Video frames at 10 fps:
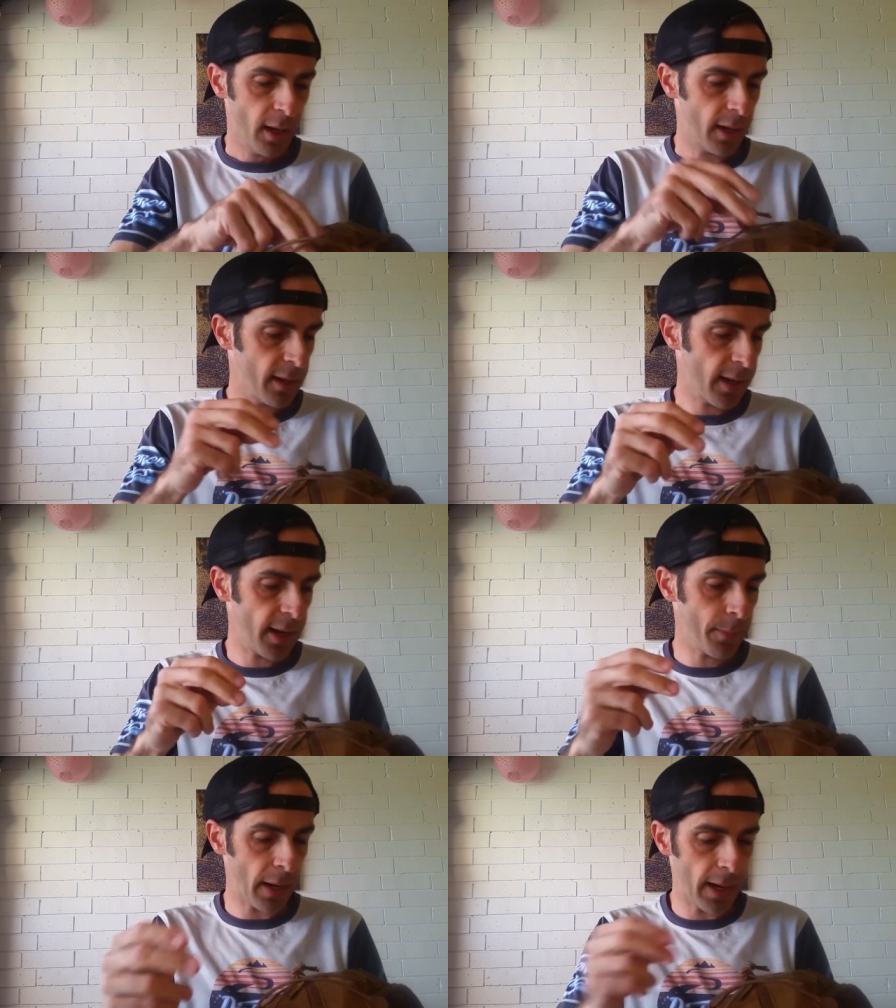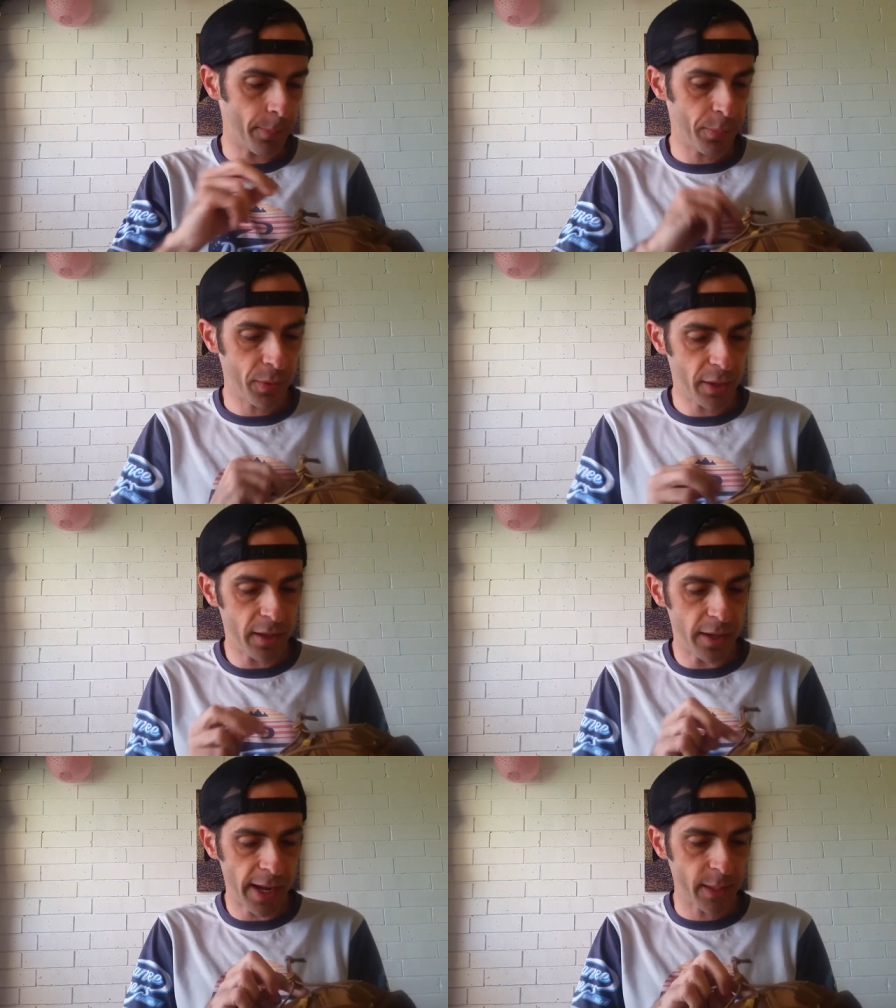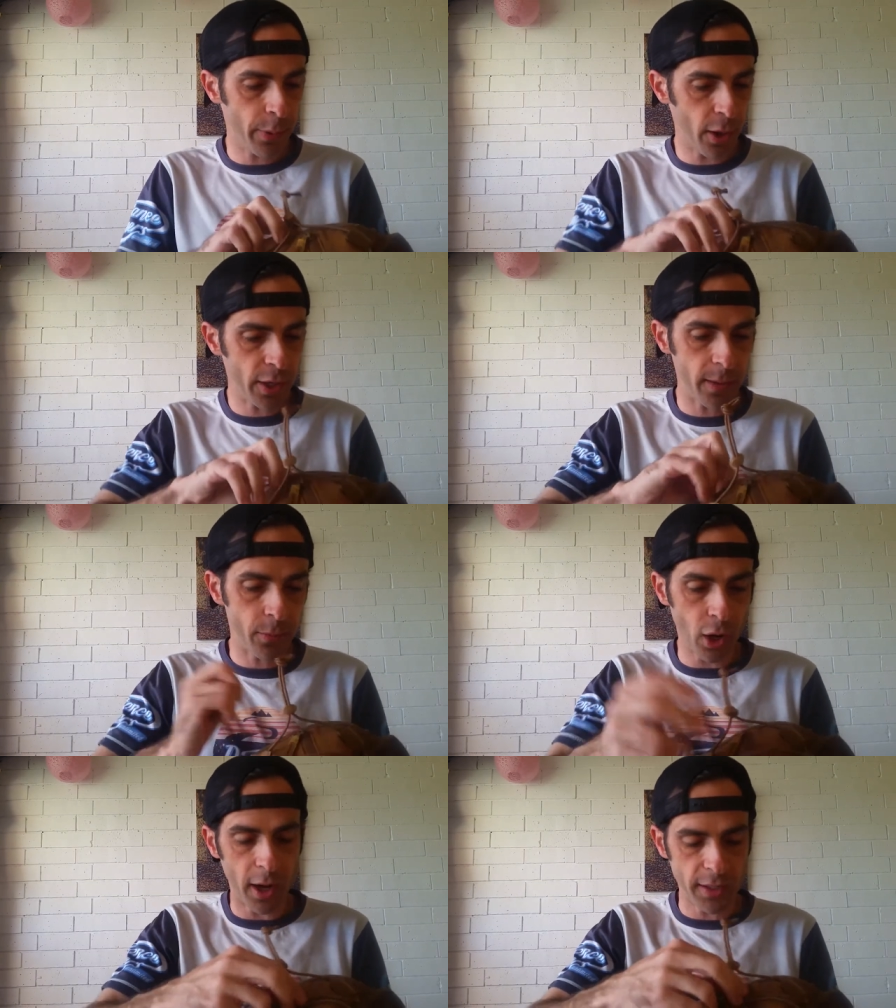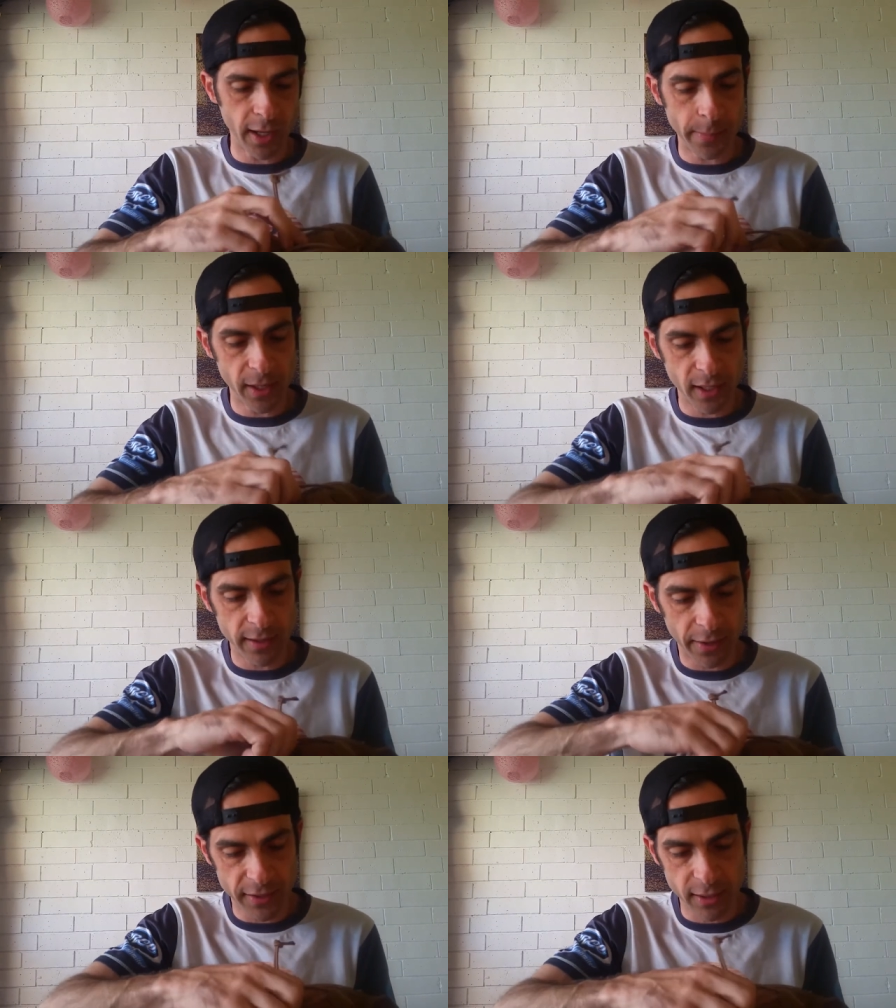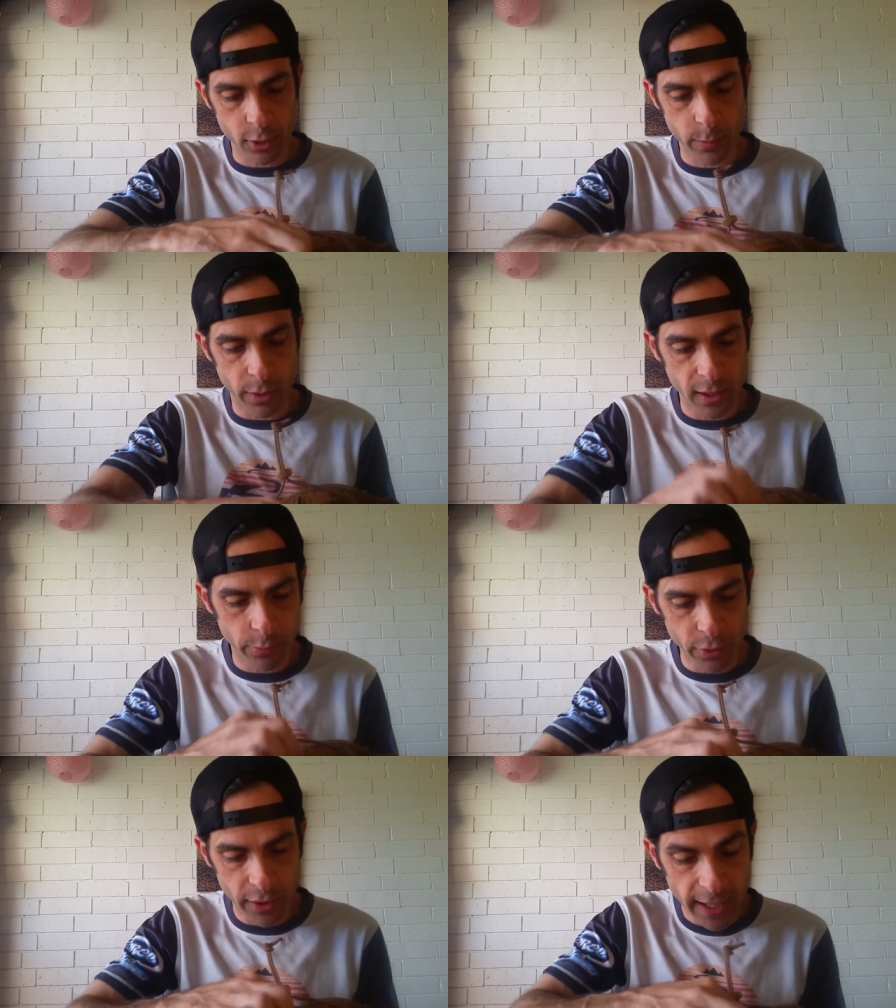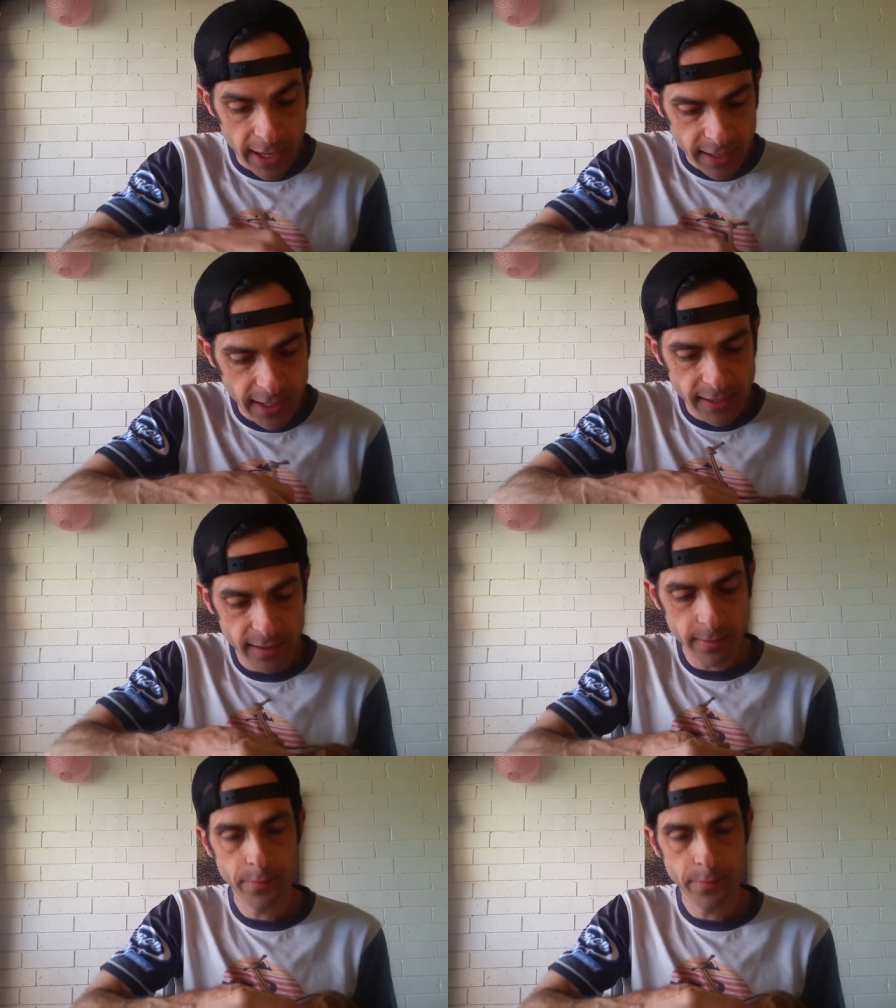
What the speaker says: Okay, then the next pocket, oh, did I mention there, there's a little spot to put your car keys.